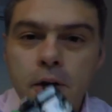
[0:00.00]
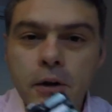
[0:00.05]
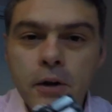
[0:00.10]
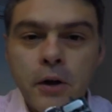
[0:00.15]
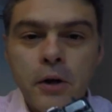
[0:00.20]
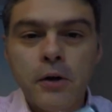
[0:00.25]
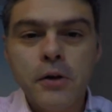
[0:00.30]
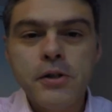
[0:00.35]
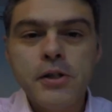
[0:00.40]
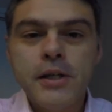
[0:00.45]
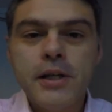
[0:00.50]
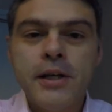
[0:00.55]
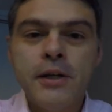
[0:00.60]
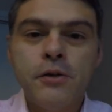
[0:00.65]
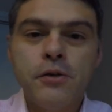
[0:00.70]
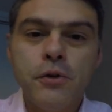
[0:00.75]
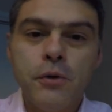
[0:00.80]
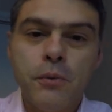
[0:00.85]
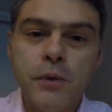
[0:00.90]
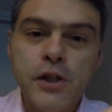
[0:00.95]
goes
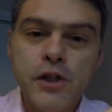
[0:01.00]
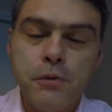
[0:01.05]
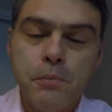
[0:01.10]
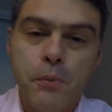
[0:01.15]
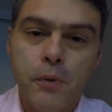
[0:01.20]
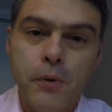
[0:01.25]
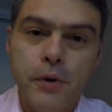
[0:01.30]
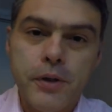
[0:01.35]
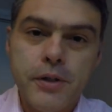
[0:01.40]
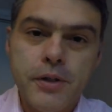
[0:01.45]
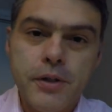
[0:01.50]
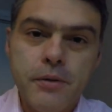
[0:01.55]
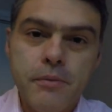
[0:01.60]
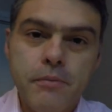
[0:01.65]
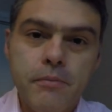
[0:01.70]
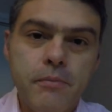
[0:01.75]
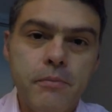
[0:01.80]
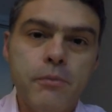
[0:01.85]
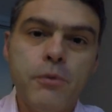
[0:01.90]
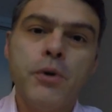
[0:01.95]
into which port.
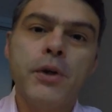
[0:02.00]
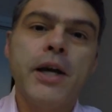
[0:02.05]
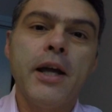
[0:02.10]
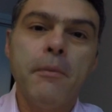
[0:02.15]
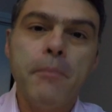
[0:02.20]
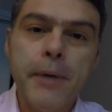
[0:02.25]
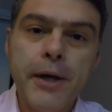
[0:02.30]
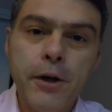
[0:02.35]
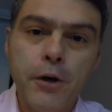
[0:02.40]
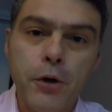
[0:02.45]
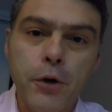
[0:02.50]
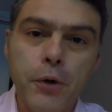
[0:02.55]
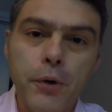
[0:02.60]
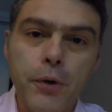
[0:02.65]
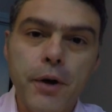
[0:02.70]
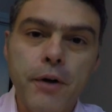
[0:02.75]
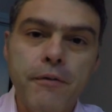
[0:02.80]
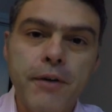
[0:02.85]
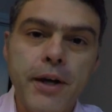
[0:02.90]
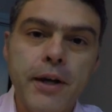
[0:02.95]
You can make a
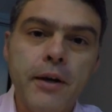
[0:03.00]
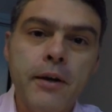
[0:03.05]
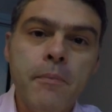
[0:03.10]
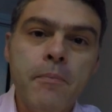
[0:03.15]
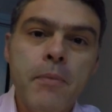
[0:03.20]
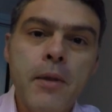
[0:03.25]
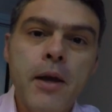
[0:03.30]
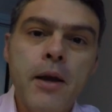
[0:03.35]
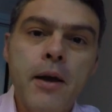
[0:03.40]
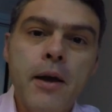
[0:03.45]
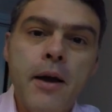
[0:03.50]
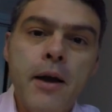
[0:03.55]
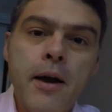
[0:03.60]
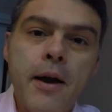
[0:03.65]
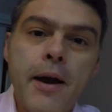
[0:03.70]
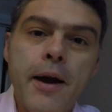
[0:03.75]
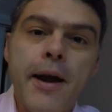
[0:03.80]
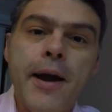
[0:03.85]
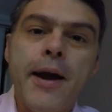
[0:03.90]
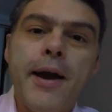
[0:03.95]
note of it.
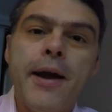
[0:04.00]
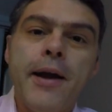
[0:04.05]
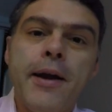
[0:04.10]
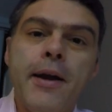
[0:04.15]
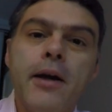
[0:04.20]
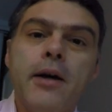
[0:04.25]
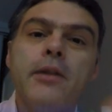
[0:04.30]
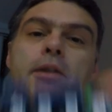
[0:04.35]
And